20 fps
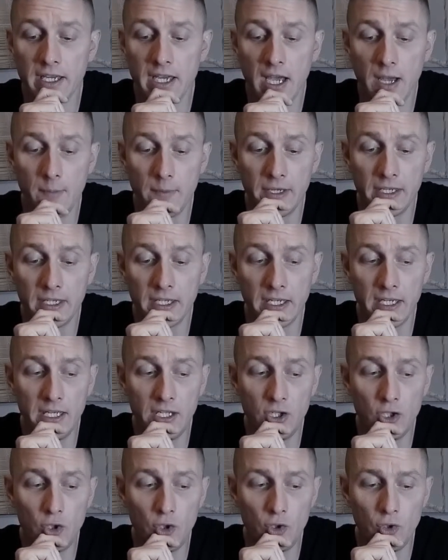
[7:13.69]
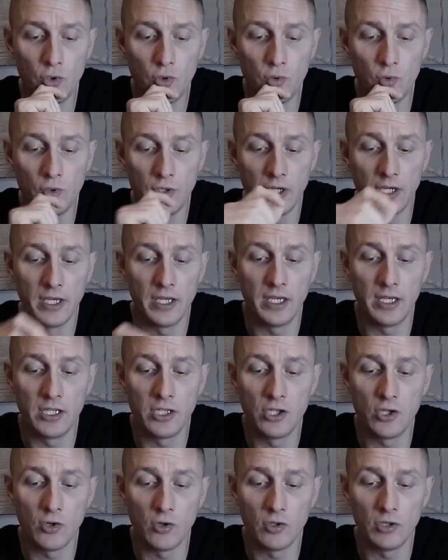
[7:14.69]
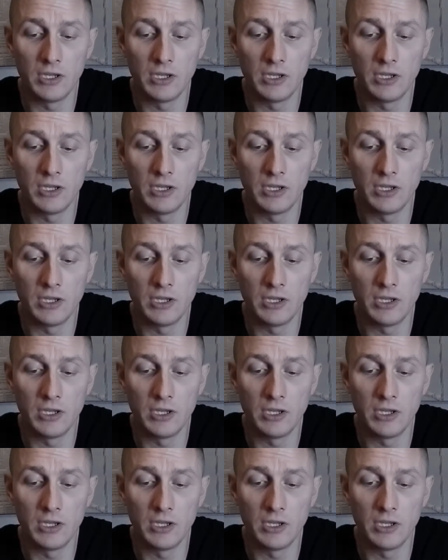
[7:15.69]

coming into your